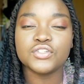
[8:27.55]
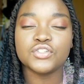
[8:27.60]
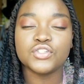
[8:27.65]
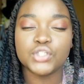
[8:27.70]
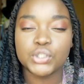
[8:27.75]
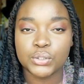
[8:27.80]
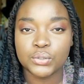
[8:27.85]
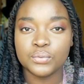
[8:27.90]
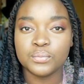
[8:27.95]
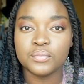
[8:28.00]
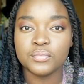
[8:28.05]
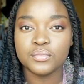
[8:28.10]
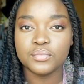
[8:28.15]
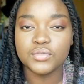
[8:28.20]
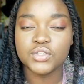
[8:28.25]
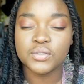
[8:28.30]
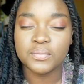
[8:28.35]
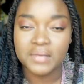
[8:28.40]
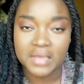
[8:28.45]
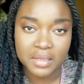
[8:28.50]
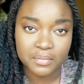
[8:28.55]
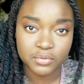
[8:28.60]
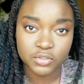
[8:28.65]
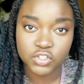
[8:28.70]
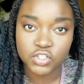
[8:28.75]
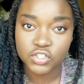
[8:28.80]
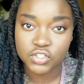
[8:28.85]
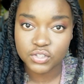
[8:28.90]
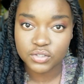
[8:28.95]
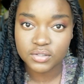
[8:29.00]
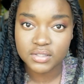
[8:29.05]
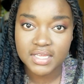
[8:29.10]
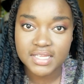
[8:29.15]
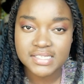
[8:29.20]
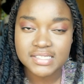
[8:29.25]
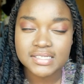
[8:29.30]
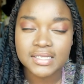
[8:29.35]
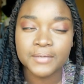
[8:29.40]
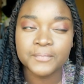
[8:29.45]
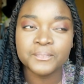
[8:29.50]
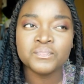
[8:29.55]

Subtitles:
to be able to do this.